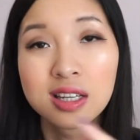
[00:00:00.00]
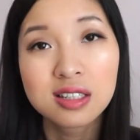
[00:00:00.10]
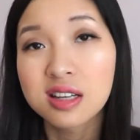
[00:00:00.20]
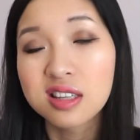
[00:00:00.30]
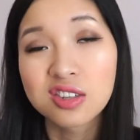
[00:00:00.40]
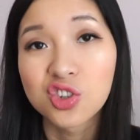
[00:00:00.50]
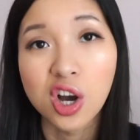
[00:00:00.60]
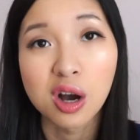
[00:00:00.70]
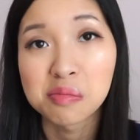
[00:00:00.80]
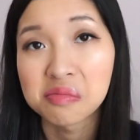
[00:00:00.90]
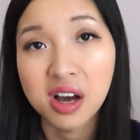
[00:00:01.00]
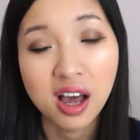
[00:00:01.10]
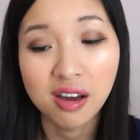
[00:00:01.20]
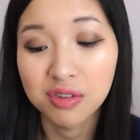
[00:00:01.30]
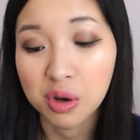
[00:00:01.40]
Does its job. I
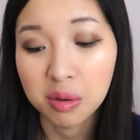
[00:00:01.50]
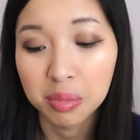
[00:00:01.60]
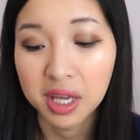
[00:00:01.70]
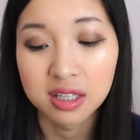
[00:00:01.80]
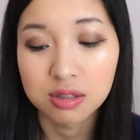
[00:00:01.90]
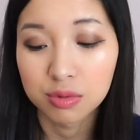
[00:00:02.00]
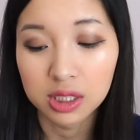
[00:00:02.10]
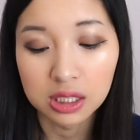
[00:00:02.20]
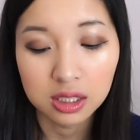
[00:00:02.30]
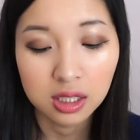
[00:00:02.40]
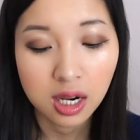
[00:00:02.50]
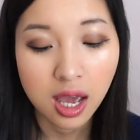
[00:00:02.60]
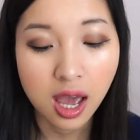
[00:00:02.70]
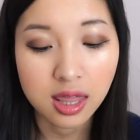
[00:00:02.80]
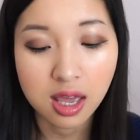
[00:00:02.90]
have no complaints, really.
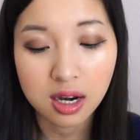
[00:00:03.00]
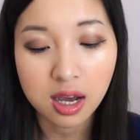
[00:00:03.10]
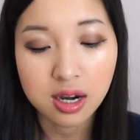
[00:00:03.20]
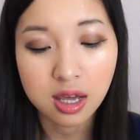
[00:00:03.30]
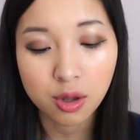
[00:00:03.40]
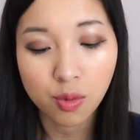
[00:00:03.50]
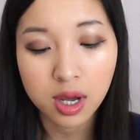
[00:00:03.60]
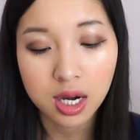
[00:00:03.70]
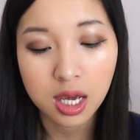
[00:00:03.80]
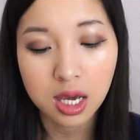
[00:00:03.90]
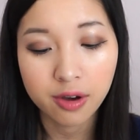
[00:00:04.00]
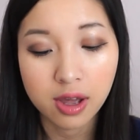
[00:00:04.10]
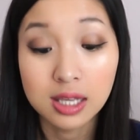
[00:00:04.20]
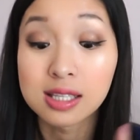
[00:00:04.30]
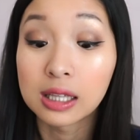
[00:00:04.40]
And then another one
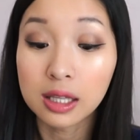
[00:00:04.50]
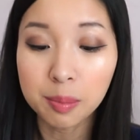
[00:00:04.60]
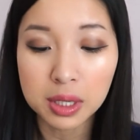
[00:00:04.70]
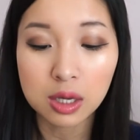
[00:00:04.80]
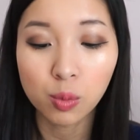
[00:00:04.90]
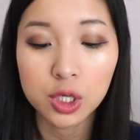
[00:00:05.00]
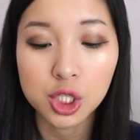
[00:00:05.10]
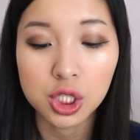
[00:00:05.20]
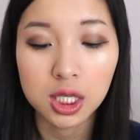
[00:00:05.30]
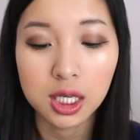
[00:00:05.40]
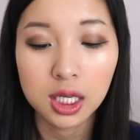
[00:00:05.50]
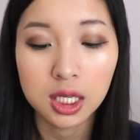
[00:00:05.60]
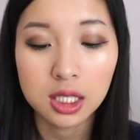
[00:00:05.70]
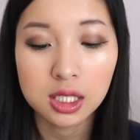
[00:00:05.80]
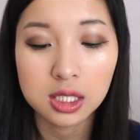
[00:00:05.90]
is a Lippy, which
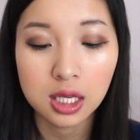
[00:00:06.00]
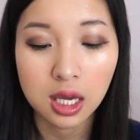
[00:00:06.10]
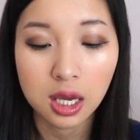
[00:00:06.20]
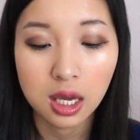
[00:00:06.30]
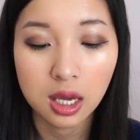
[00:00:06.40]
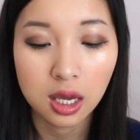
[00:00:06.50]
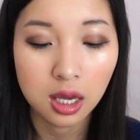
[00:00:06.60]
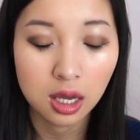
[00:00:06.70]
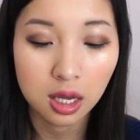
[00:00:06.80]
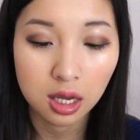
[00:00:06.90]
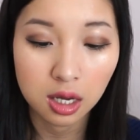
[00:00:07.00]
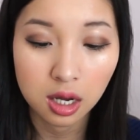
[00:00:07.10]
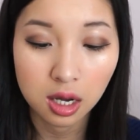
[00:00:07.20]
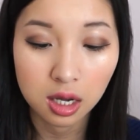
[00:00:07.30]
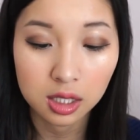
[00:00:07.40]
is a
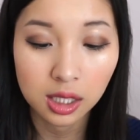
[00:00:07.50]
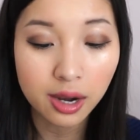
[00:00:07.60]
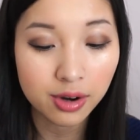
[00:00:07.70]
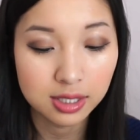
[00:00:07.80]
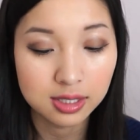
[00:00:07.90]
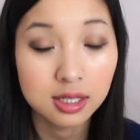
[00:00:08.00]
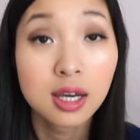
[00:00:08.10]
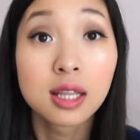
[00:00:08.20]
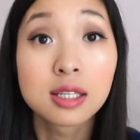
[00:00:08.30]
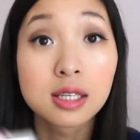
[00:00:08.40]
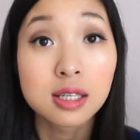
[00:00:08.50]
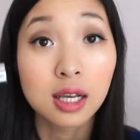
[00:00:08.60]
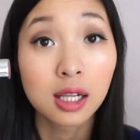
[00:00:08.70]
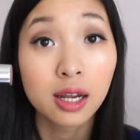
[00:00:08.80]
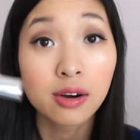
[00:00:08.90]
uh, Clarins. This is a
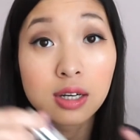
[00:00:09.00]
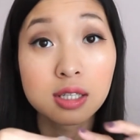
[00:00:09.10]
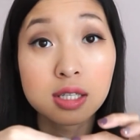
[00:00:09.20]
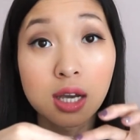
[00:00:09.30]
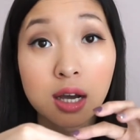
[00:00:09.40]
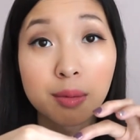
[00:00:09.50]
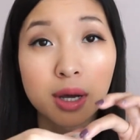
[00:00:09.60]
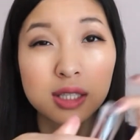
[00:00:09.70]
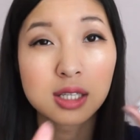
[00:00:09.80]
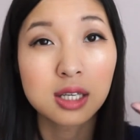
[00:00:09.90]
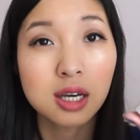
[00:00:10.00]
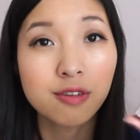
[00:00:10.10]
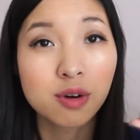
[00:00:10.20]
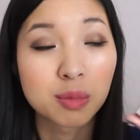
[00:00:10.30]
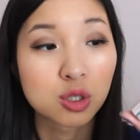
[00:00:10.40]
Clarins. Um, I did get
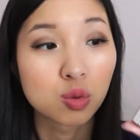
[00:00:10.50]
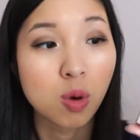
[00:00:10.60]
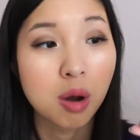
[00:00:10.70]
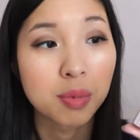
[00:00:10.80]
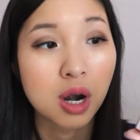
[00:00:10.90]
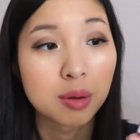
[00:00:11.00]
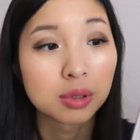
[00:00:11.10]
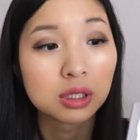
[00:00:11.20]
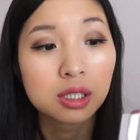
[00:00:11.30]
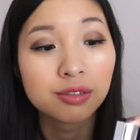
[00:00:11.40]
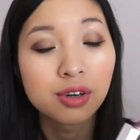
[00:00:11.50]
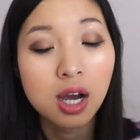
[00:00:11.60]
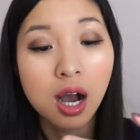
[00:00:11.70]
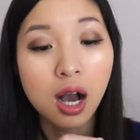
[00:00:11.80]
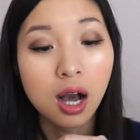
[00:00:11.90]
it from a swapper, I believe,
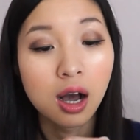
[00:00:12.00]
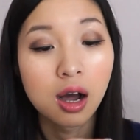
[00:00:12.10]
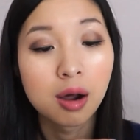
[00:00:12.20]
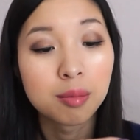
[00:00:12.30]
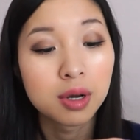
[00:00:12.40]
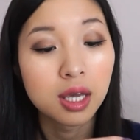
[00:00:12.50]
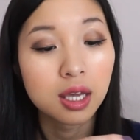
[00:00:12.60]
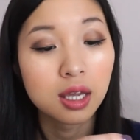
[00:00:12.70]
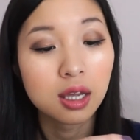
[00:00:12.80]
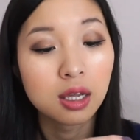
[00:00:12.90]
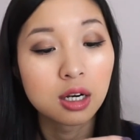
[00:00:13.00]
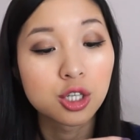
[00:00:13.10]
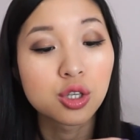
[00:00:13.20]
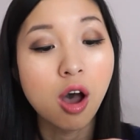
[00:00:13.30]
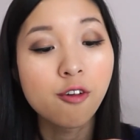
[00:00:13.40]
um, in
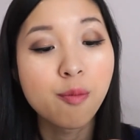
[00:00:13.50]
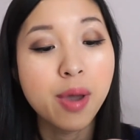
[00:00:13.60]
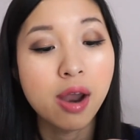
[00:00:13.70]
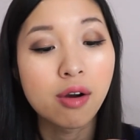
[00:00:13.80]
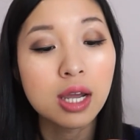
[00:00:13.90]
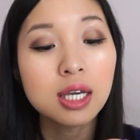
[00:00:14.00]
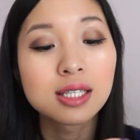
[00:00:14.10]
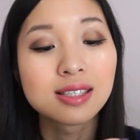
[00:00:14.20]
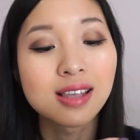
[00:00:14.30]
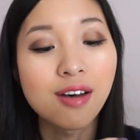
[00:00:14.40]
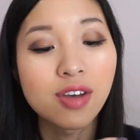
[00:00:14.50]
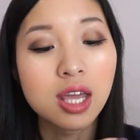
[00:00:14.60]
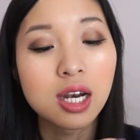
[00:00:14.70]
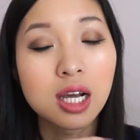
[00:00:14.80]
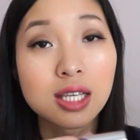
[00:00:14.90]
Soft Berry
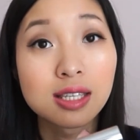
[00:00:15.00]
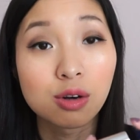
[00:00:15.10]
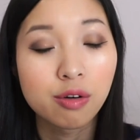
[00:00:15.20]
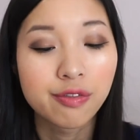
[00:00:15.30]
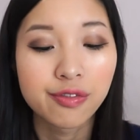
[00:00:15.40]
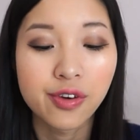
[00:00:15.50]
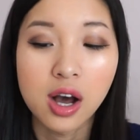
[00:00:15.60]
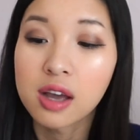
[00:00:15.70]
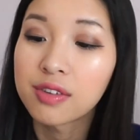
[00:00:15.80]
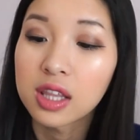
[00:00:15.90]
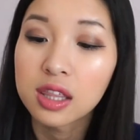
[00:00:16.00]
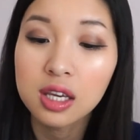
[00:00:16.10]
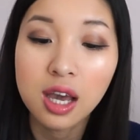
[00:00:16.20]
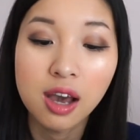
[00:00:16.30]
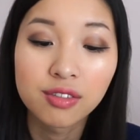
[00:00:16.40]
705. I think
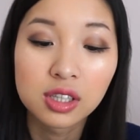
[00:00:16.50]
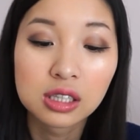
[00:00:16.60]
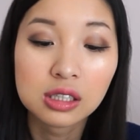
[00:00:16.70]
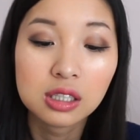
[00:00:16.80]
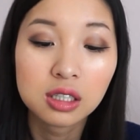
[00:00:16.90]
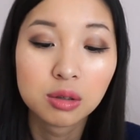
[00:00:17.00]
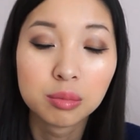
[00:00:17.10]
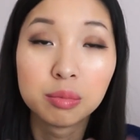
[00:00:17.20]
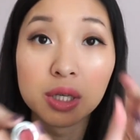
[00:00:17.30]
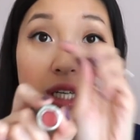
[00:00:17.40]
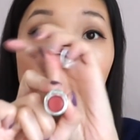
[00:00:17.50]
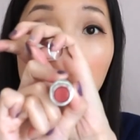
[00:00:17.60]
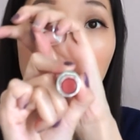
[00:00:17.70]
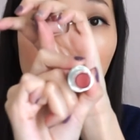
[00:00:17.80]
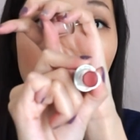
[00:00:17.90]
I have a little bit
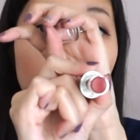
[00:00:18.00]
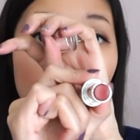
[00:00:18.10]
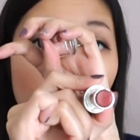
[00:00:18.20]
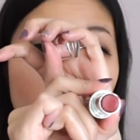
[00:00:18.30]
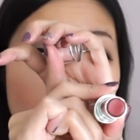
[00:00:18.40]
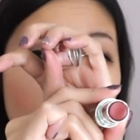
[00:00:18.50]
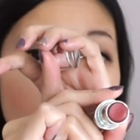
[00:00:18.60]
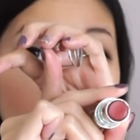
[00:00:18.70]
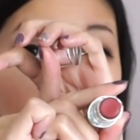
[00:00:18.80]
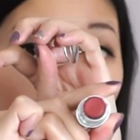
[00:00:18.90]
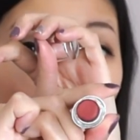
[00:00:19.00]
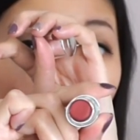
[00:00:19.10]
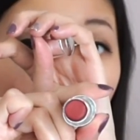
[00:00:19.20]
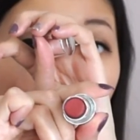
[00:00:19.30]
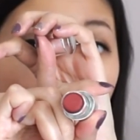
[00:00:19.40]
if you guys can see the
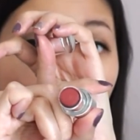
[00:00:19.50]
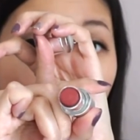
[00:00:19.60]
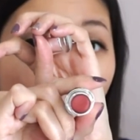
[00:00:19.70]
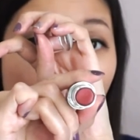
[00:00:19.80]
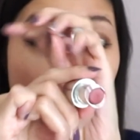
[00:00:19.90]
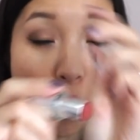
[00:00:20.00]
color. It's a very